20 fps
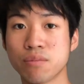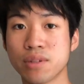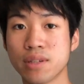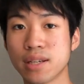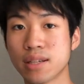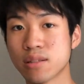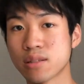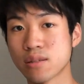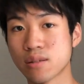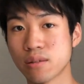be
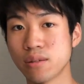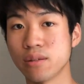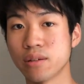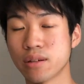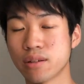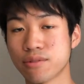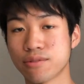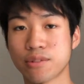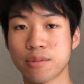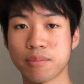
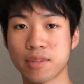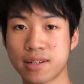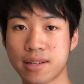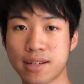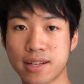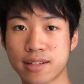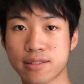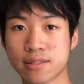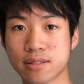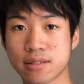excluded from the
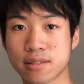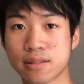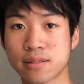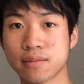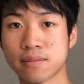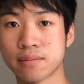list.